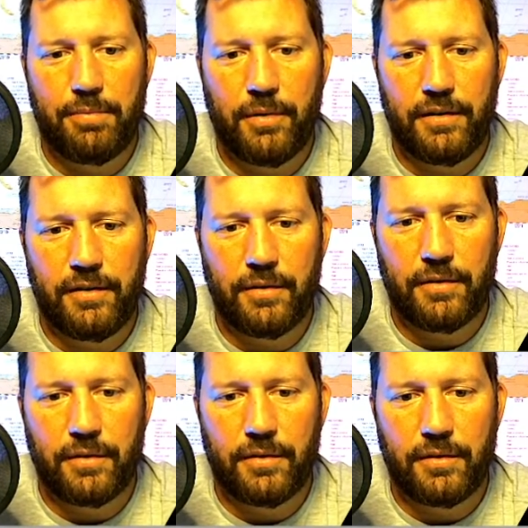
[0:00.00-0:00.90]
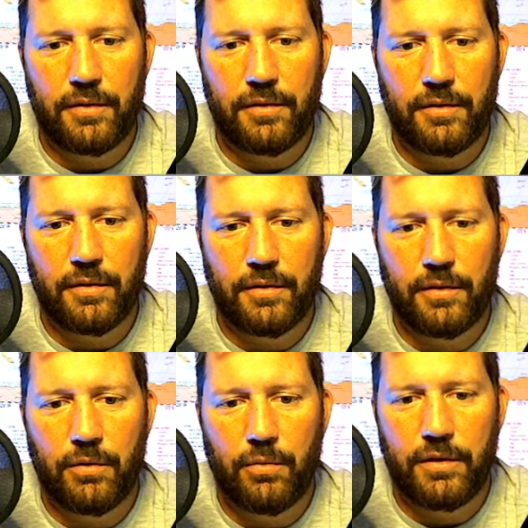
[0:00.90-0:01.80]

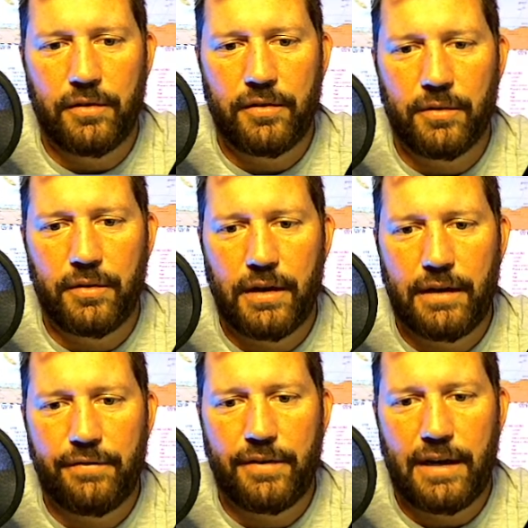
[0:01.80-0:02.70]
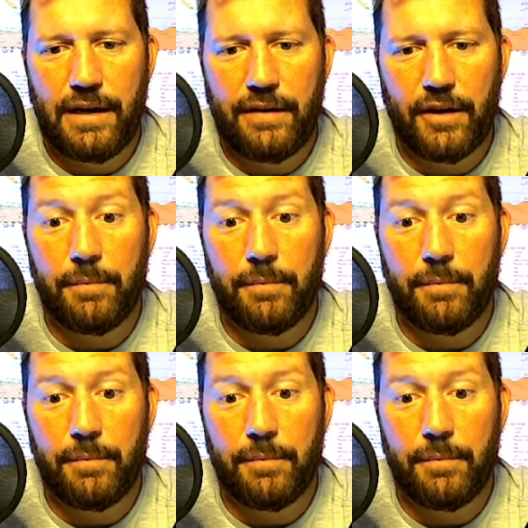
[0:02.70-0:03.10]
0.00001095,